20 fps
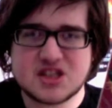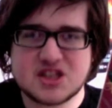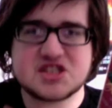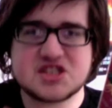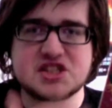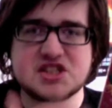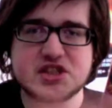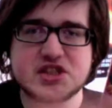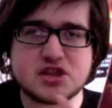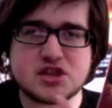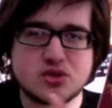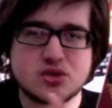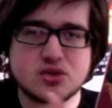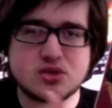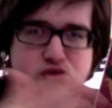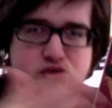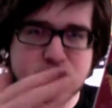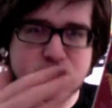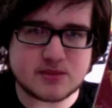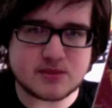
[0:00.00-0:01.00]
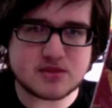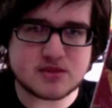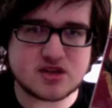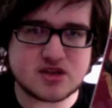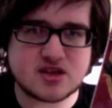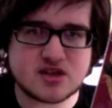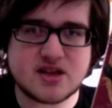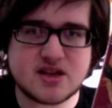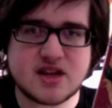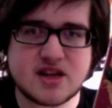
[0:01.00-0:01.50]
digital chapters,
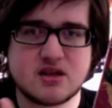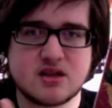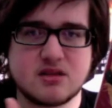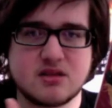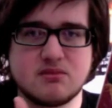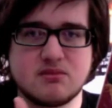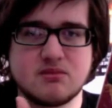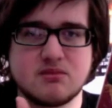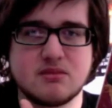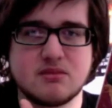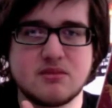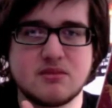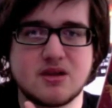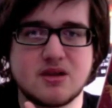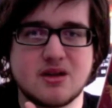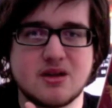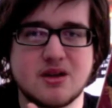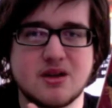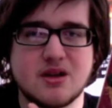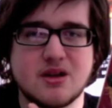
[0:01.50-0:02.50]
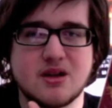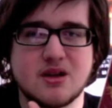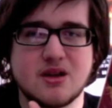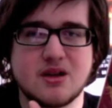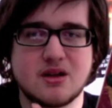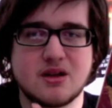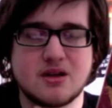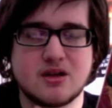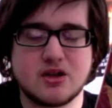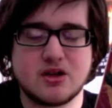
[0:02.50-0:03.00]
and then
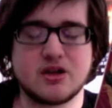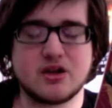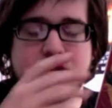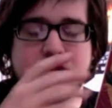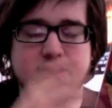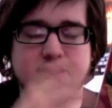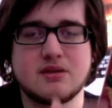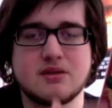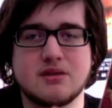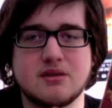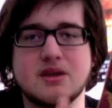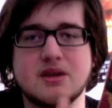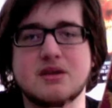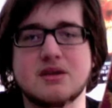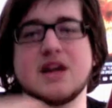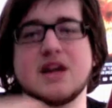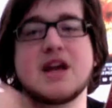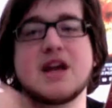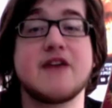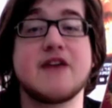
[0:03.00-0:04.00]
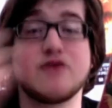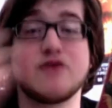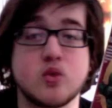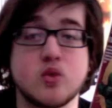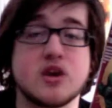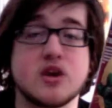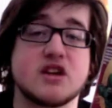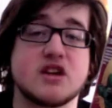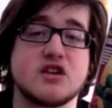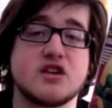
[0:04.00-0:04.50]
not every
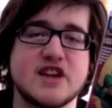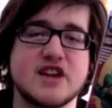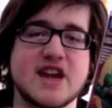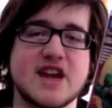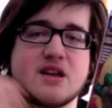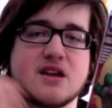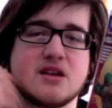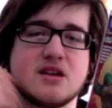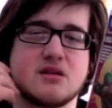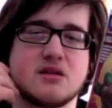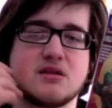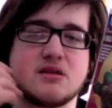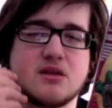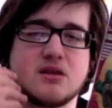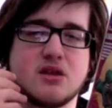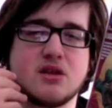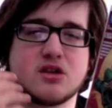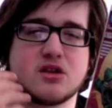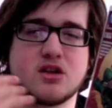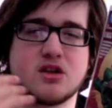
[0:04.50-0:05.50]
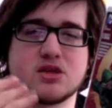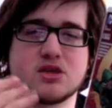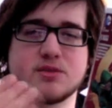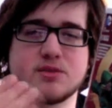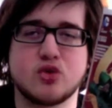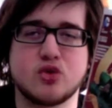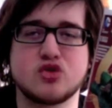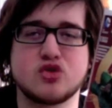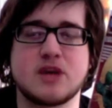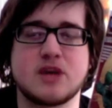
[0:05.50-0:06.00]
week, and you get a
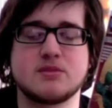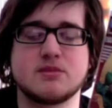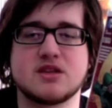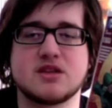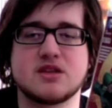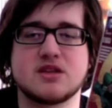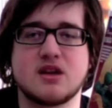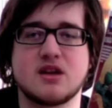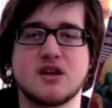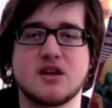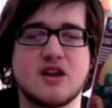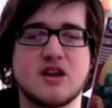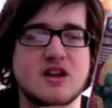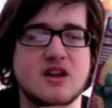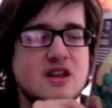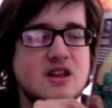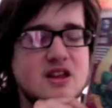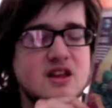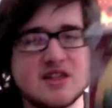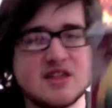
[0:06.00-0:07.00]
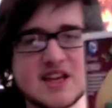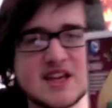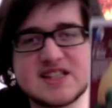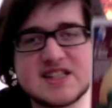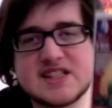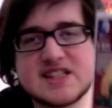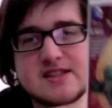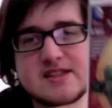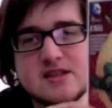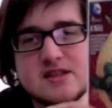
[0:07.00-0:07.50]
small chapter, and this
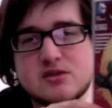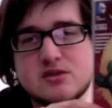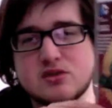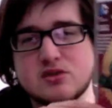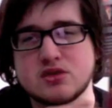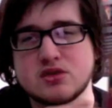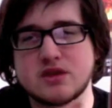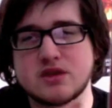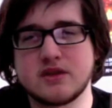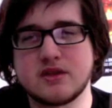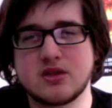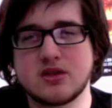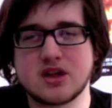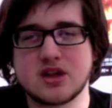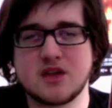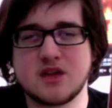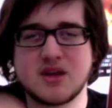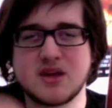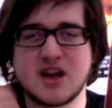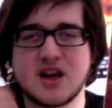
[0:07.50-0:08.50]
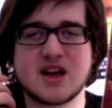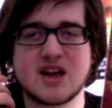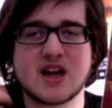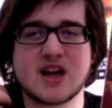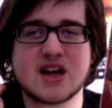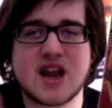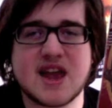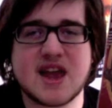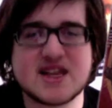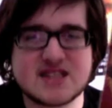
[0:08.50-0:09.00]
is sort of like a
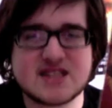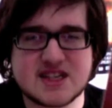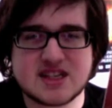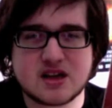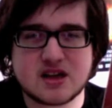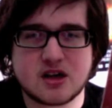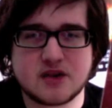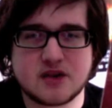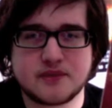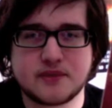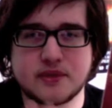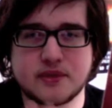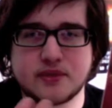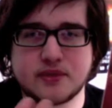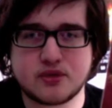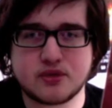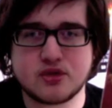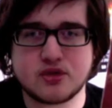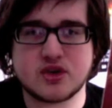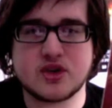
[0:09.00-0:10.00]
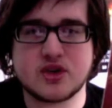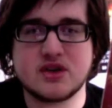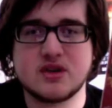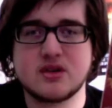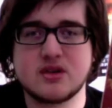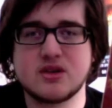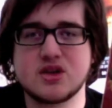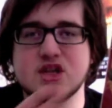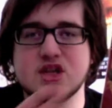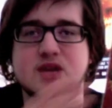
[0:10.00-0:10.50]
collected of the 3
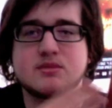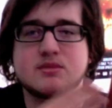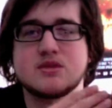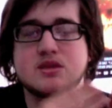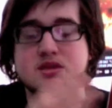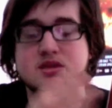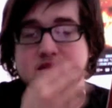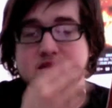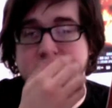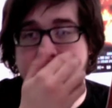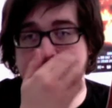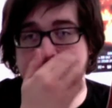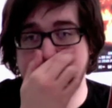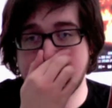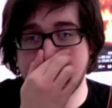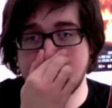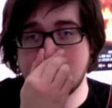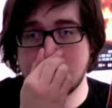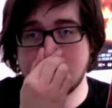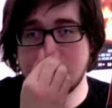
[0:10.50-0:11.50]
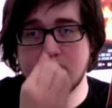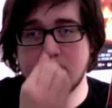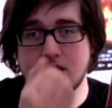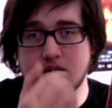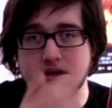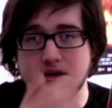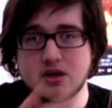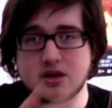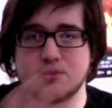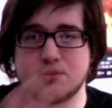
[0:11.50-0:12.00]
chapters
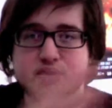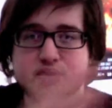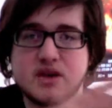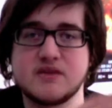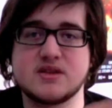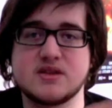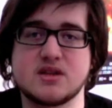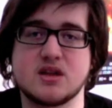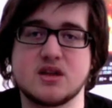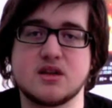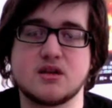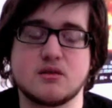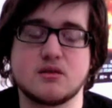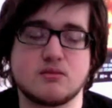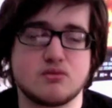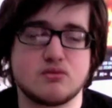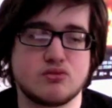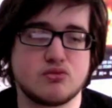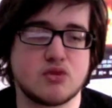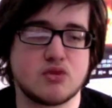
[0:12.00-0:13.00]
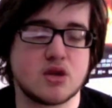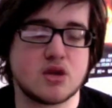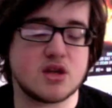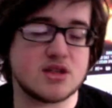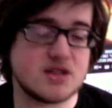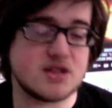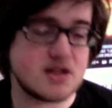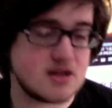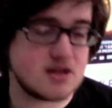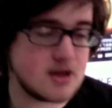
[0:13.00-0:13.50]
previously
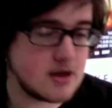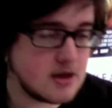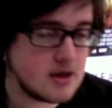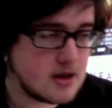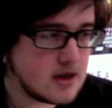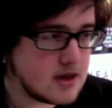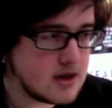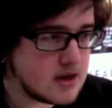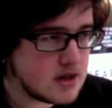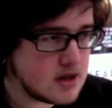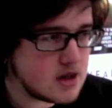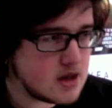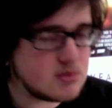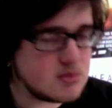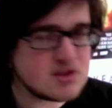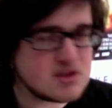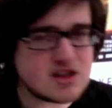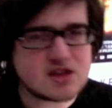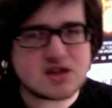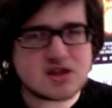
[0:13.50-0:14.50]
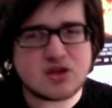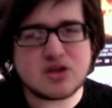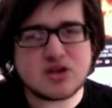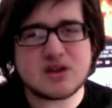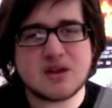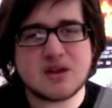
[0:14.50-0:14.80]
released. It's just not